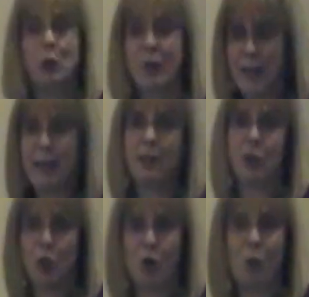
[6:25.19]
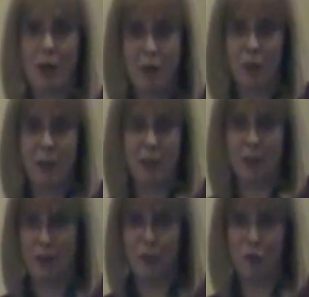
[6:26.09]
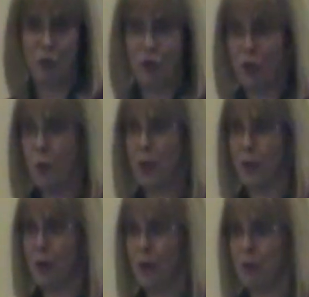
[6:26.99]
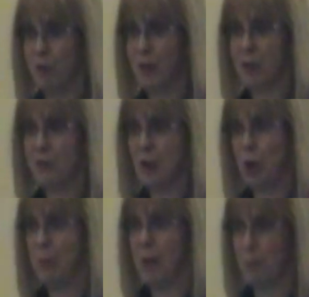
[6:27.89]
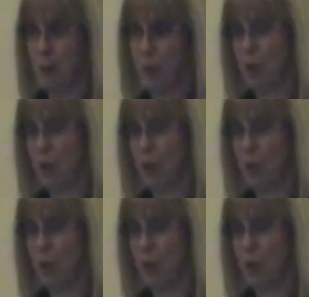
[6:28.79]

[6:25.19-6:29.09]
You can't know everything there is to know in all the fields that you might be